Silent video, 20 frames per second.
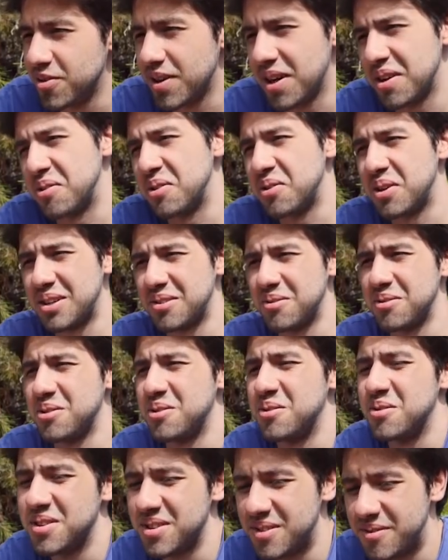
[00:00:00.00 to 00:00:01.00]

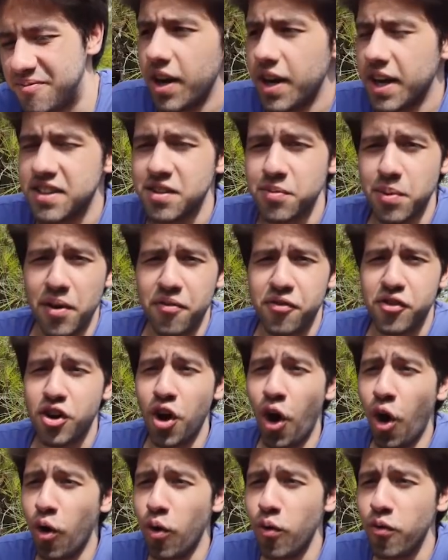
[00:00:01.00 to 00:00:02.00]
Alright, next up we have
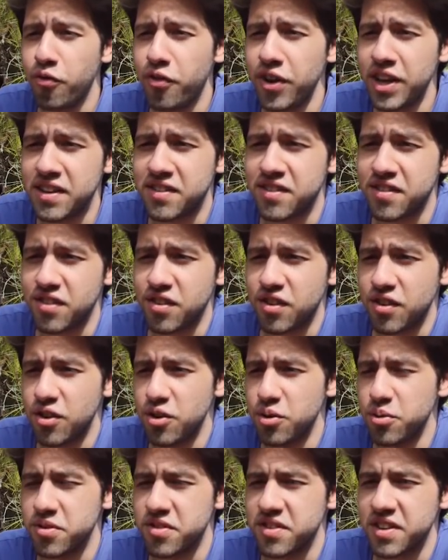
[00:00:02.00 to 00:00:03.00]
COVID
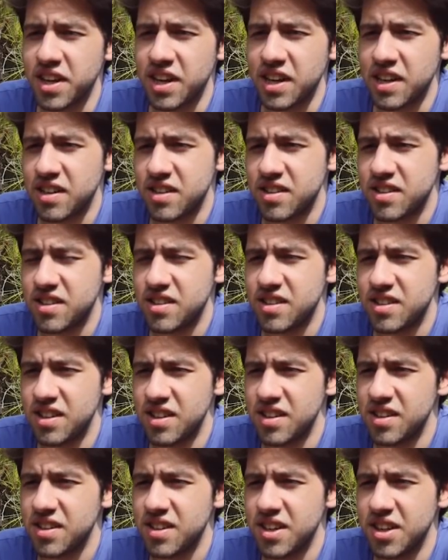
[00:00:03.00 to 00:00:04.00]
Nuzda.
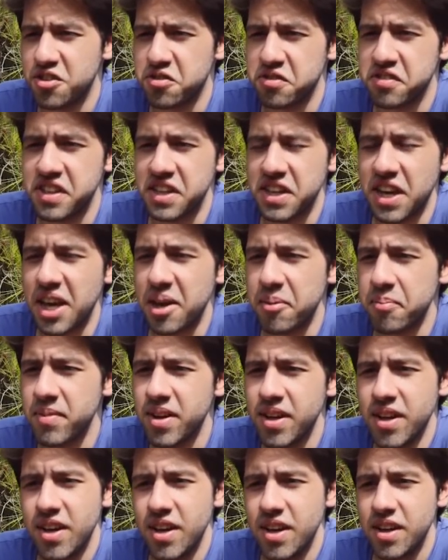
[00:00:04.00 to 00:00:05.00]
Interesting name.
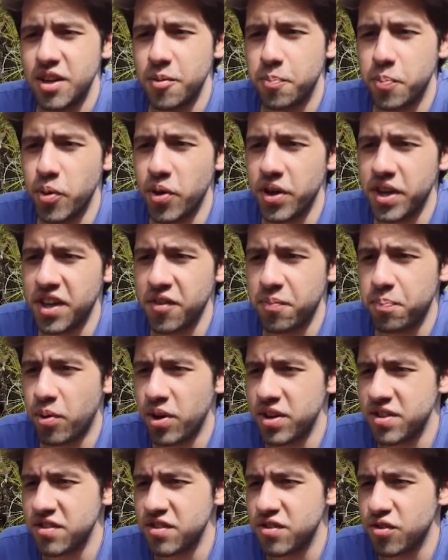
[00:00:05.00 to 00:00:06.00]
Deploy. Give
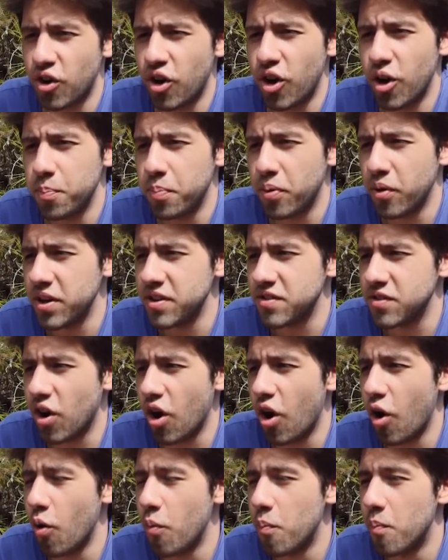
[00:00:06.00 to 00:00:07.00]
poison to all poison.
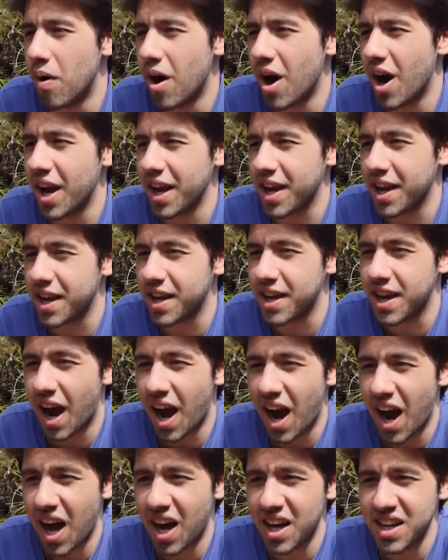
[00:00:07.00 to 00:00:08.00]
Oh my
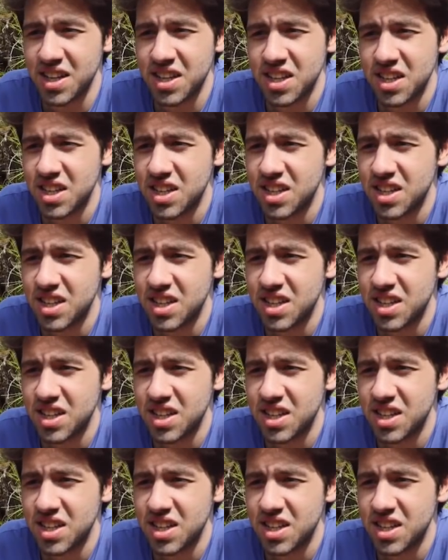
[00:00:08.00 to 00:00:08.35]
god!